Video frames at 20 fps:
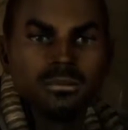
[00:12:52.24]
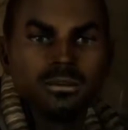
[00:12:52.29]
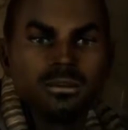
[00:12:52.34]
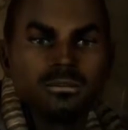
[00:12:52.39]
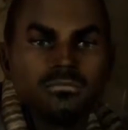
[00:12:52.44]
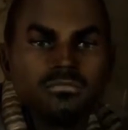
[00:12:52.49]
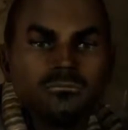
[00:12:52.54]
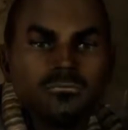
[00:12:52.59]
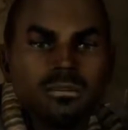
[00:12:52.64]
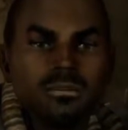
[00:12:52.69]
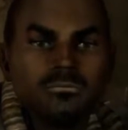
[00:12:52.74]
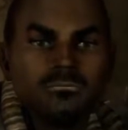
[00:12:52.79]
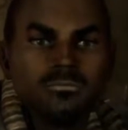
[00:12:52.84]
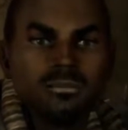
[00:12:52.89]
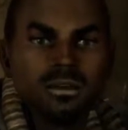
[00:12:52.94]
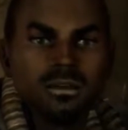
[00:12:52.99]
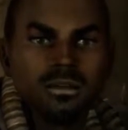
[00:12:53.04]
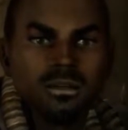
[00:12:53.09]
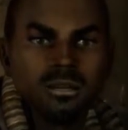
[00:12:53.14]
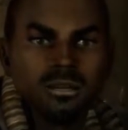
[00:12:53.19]
I have big
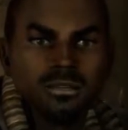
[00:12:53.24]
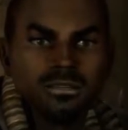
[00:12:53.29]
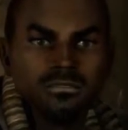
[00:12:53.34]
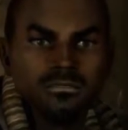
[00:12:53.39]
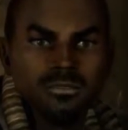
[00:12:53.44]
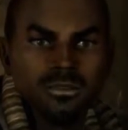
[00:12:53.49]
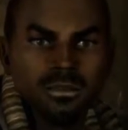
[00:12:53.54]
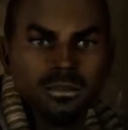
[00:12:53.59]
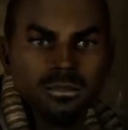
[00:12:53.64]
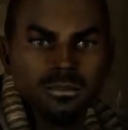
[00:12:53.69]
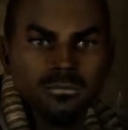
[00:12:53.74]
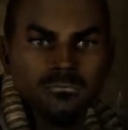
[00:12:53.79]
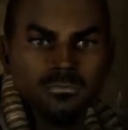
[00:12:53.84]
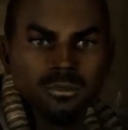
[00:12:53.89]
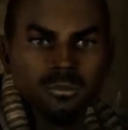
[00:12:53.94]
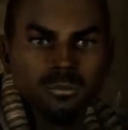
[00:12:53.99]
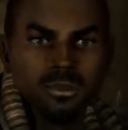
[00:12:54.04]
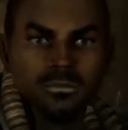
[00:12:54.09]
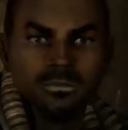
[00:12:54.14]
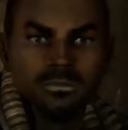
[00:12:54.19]
plans for
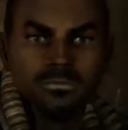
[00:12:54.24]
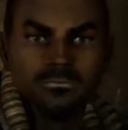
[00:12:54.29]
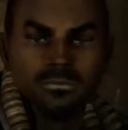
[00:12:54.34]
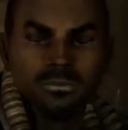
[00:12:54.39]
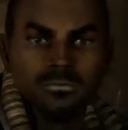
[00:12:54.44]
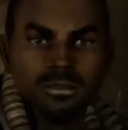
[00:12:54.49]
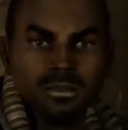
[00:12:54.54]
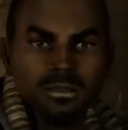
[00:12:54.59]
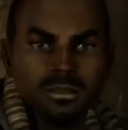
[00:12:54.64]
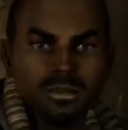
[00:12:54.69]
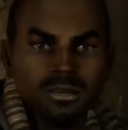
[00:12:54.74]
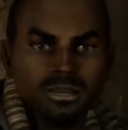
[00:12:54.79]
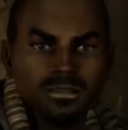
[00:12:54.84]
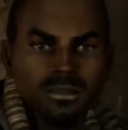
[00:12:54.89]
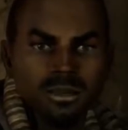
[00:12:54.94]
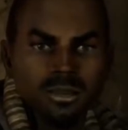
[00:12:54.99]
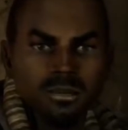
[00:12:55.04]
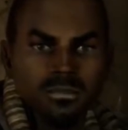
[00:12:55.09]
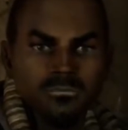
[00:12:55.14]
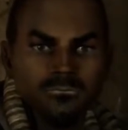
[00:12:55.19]
Hannibal when I get my hands
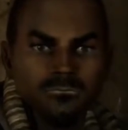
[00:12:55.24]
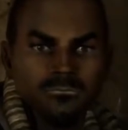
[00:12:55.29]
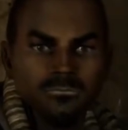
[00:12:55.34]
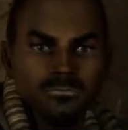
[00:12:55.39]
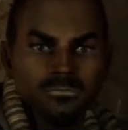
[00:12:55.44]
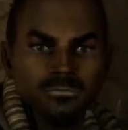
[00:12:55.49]
on him.